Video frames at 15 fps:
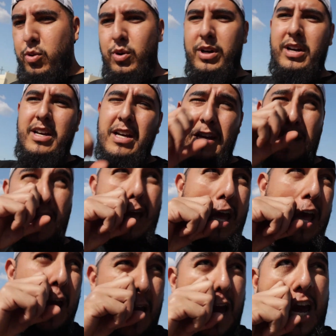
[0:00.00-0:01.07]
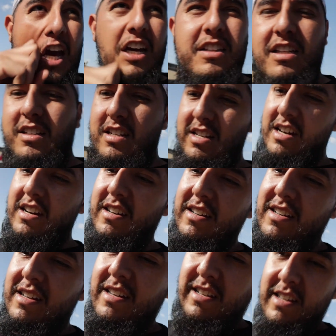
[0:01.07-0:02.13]
quick, and then uh,
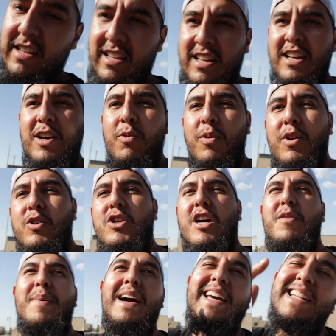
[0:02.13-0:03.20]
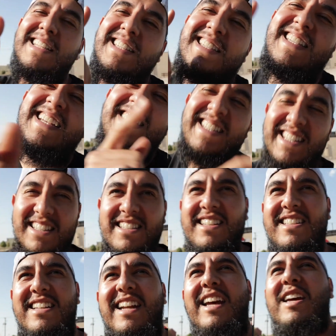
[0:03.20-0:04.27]
we're gonna talk about consistency
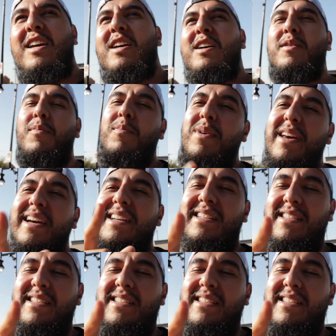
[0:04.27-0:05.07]
today. Being